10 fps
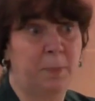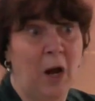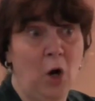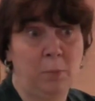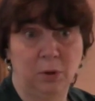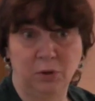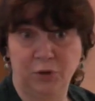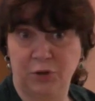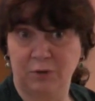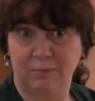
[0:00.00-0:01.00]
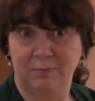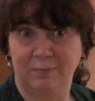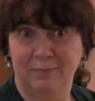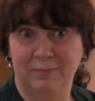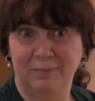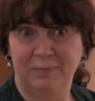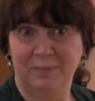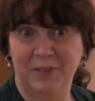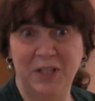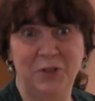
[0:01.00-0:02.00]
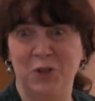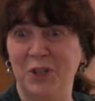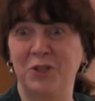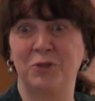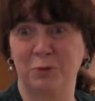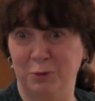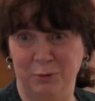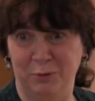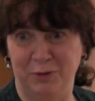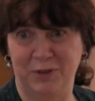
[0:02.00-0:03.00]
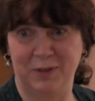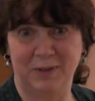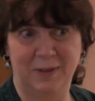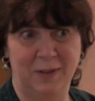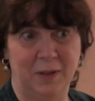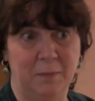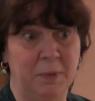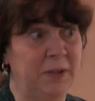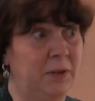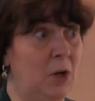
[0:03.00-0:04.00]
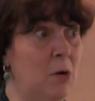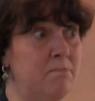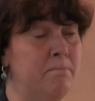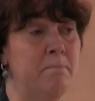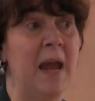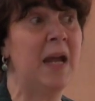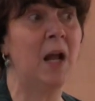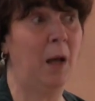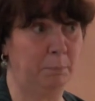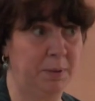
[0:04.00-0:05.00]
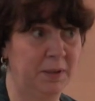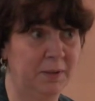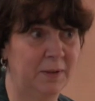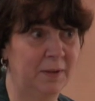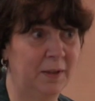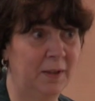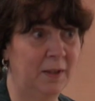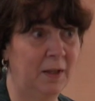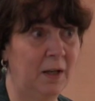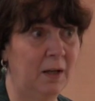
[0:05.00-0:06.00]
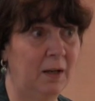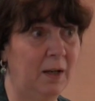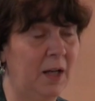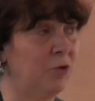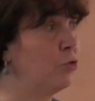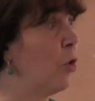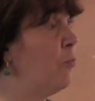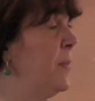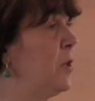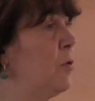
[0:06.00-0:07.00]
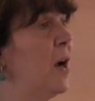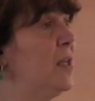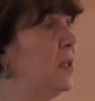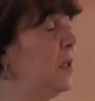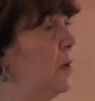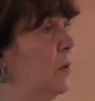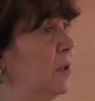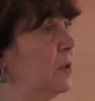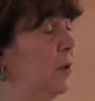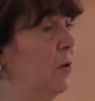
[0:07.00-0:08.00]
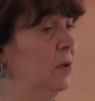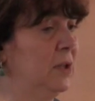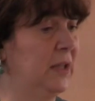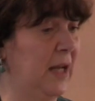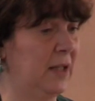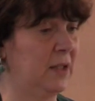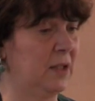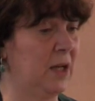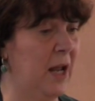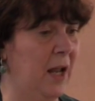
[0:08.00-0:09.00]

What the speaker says: parables teach us truths, but they're made up. It drove me crazy going to the Holy Land and